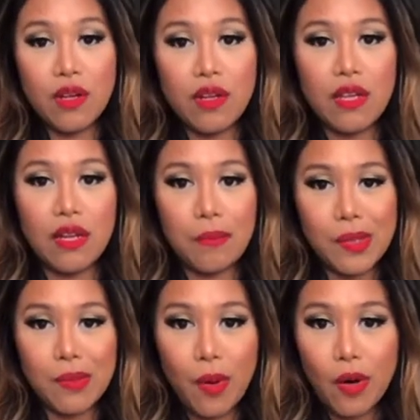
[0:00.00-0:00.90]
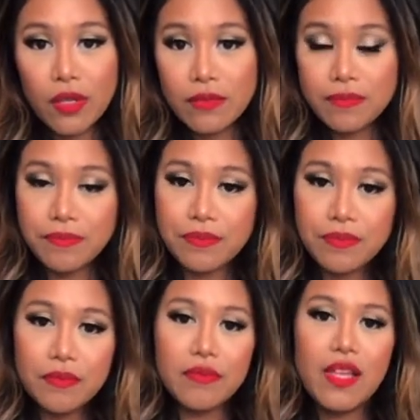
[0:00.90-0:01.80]
in a big pot.
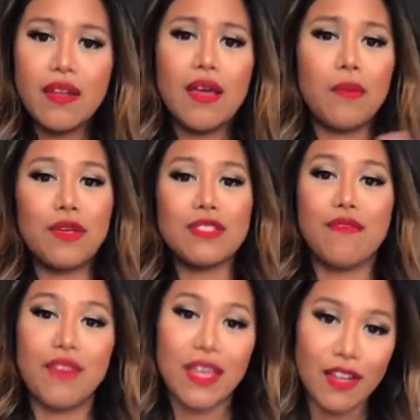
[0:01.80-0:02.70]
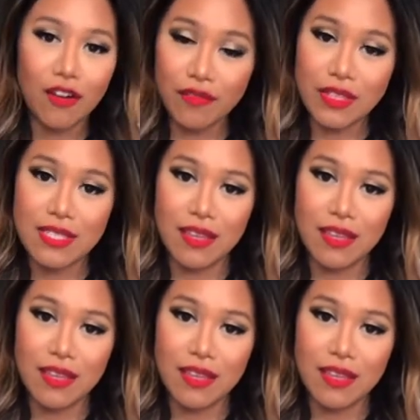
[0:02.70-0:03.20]
Now, because I'm vegan, obviously